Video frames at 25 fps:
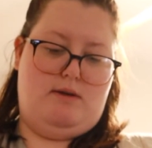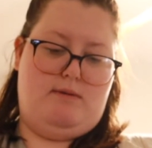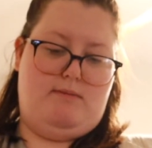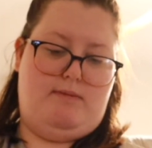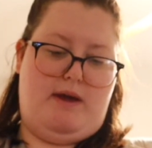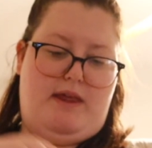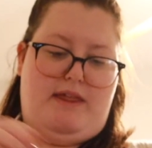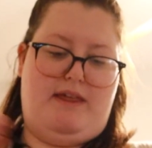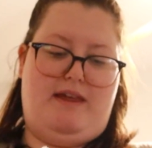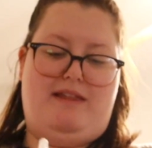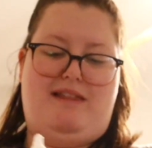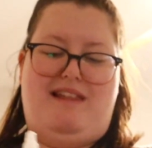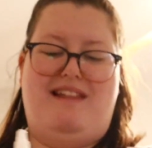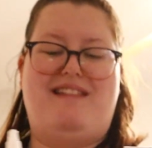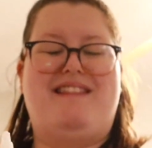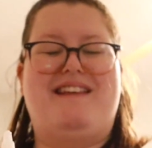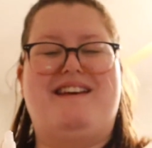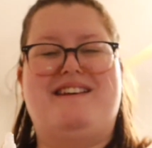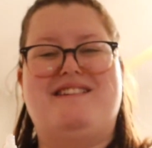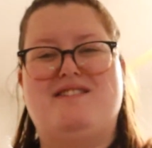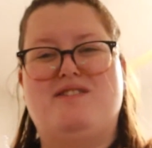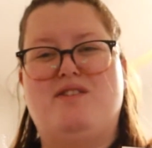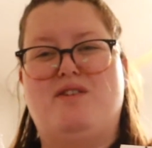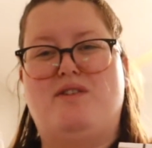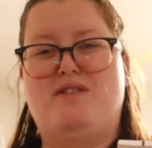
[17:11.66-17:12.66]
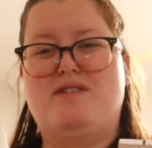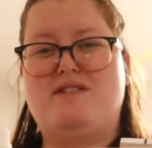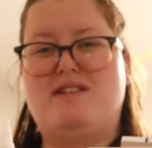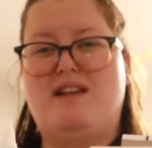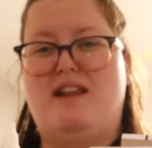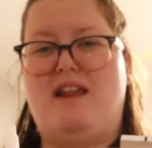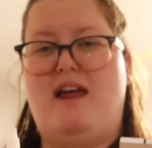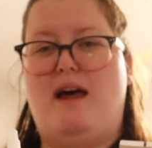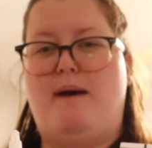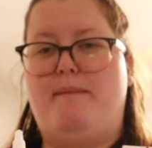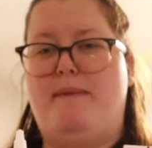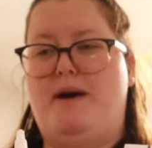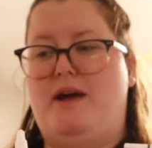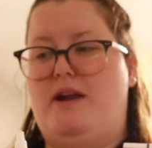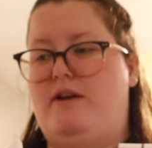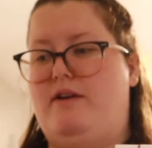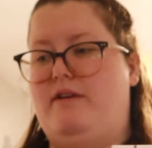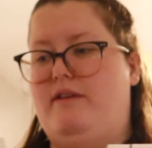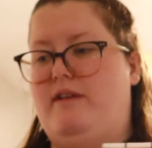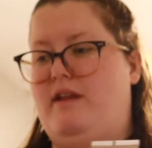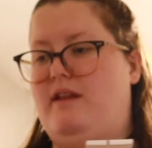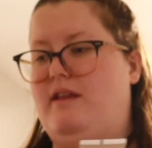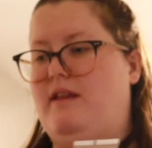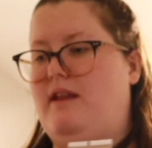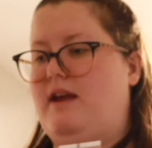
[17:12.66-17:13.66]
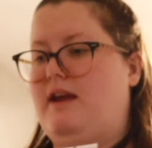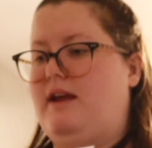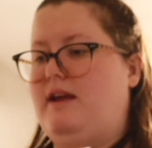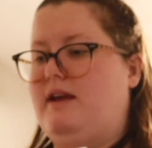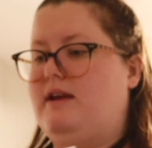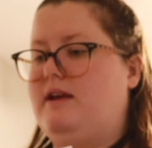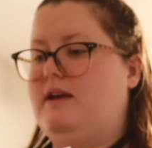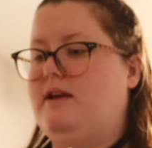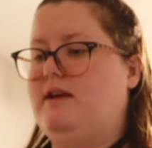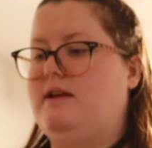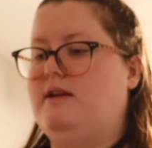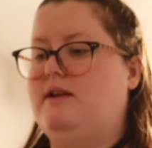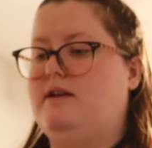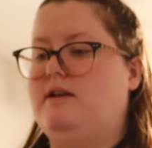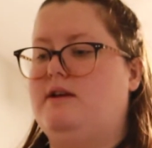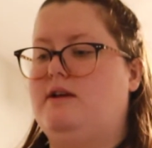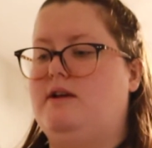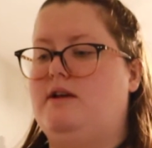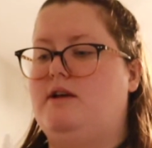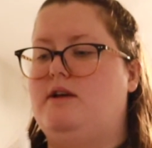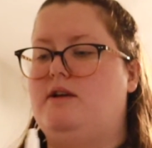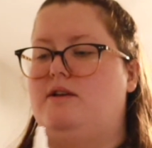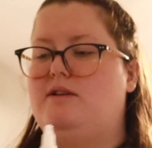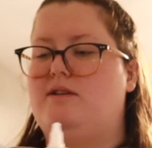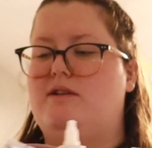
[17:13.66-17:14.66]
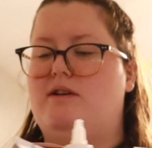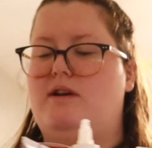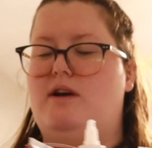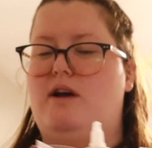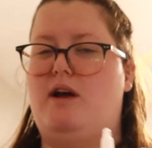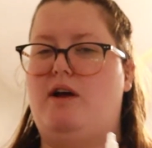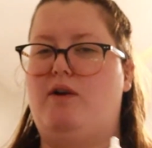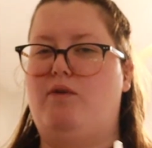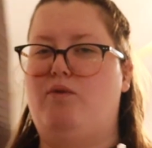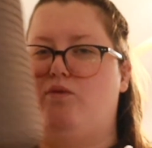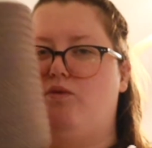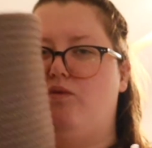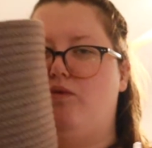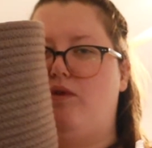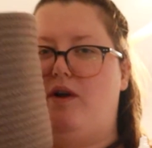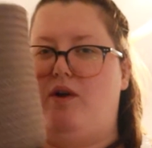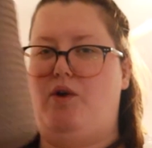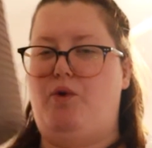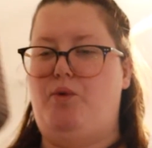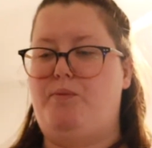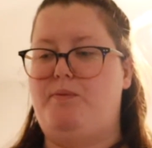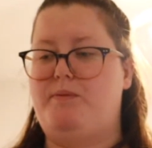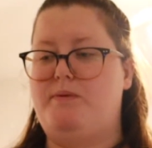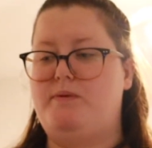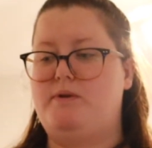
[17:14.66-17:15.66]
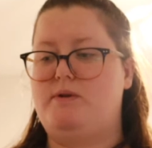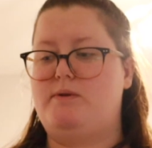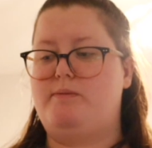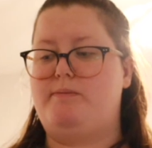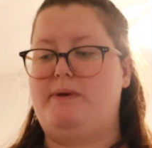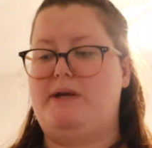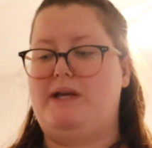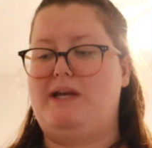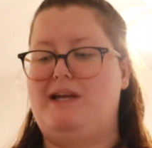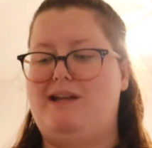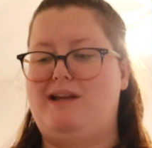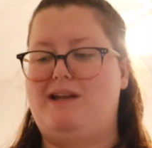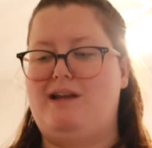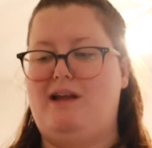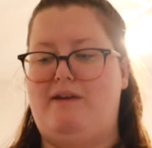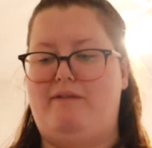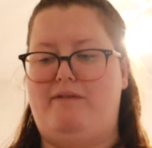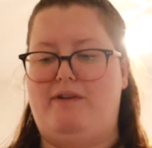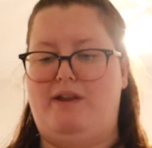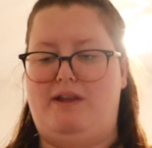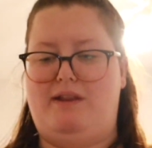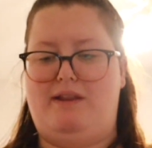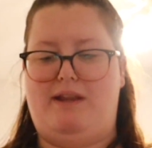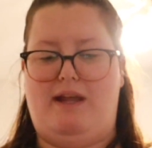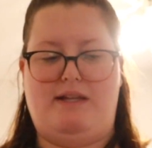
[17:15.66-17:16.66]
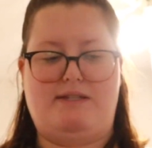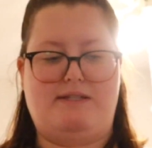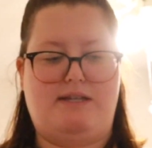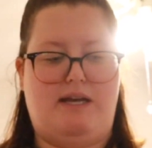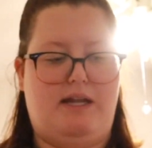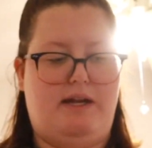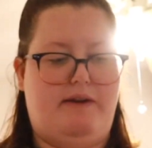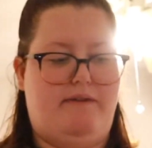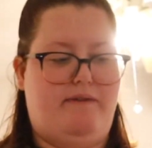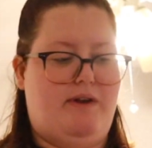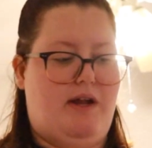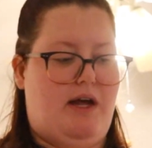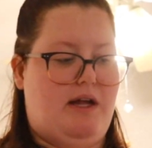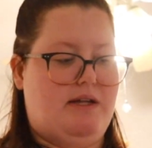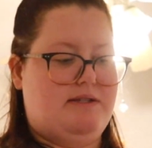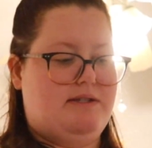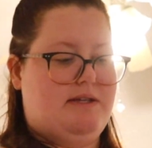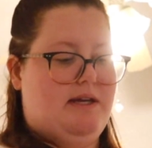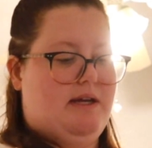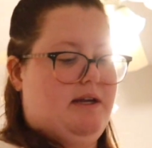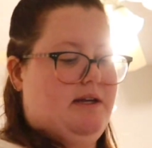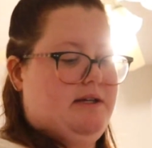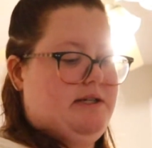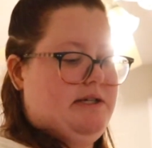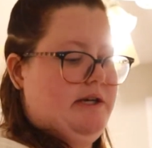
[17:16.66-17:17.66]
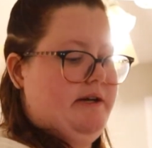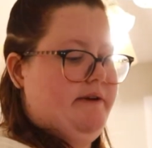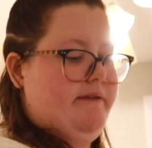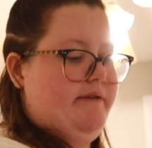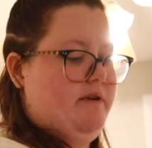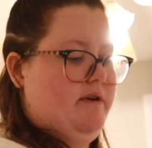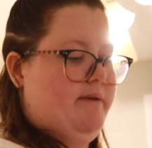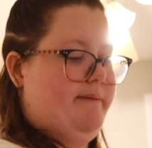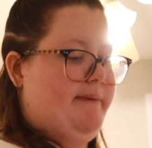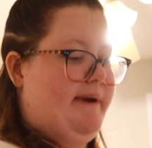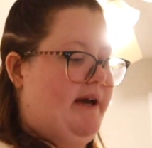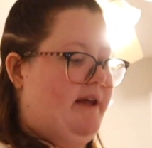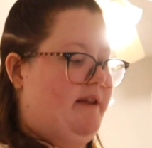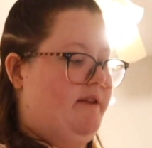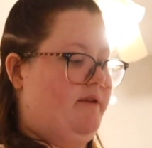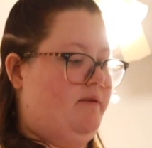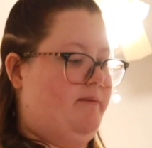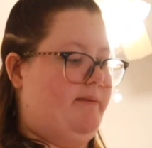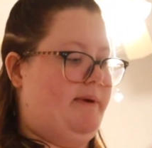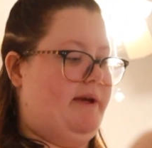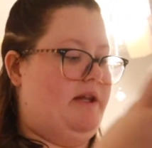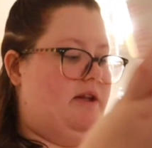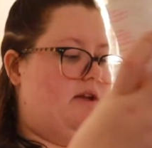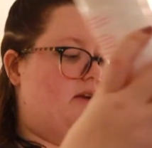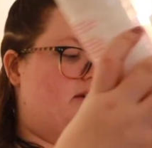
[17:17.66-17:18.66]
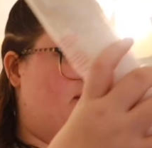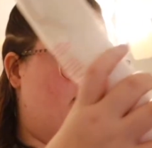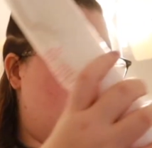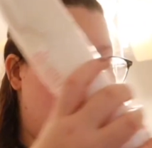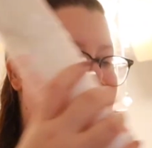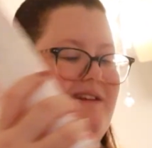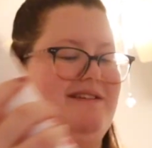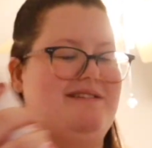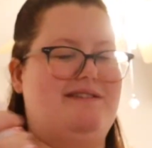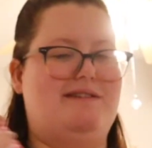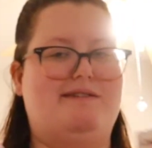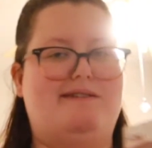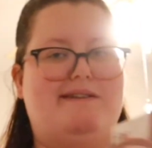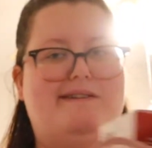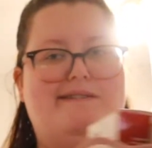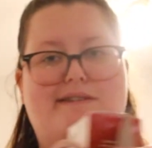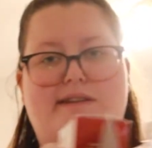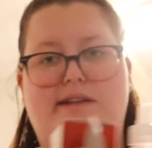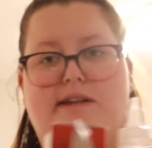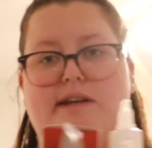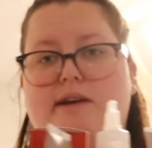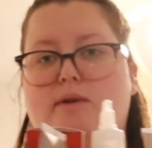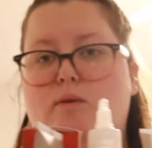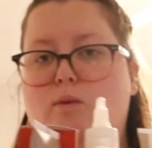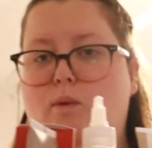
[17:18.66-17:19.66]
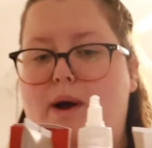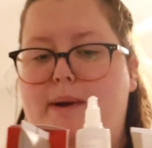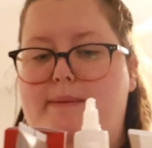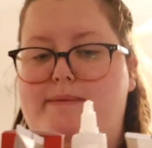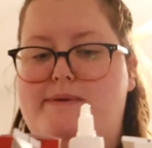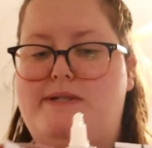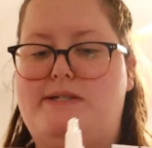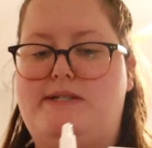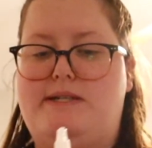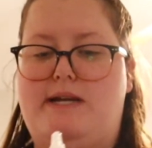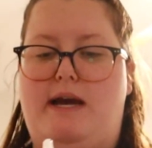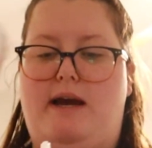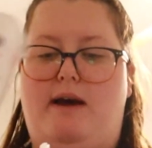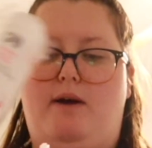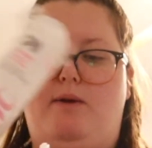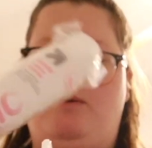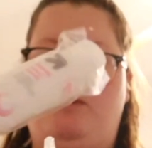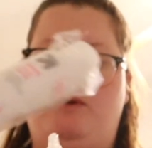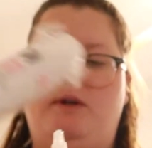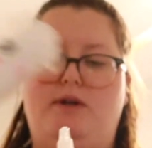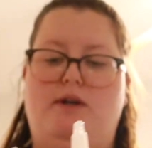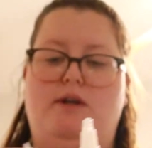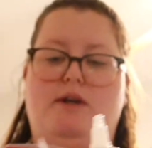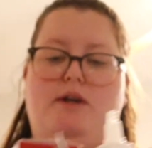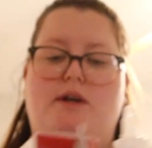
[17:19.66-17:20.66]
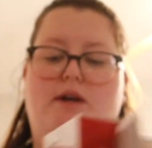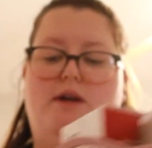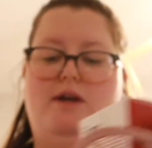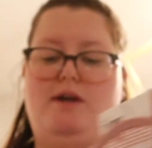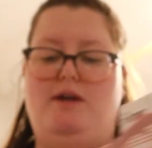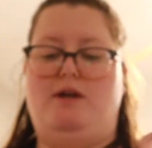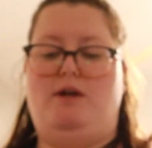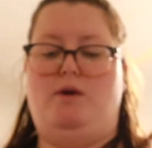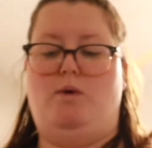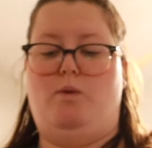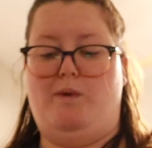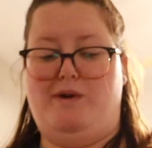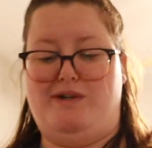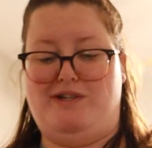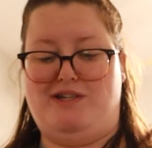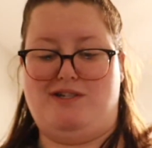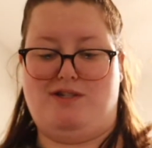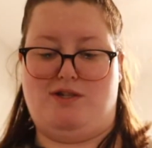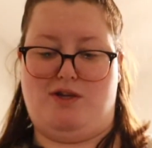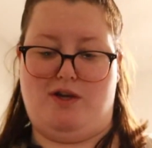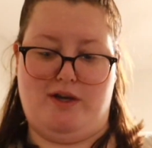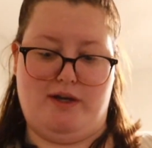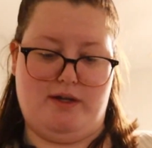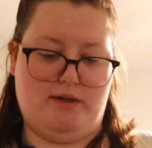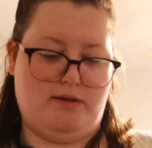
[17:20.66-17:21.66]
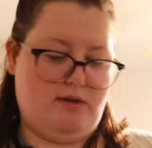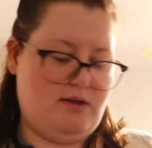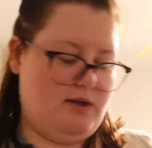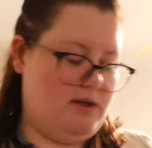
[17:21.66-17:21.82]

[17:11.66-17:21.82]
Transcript: But I think that this looks a lot better than like a roped bin. I feel like that's kind of not sanitary for a bathroom either. Like this is easily wiped down, which is good.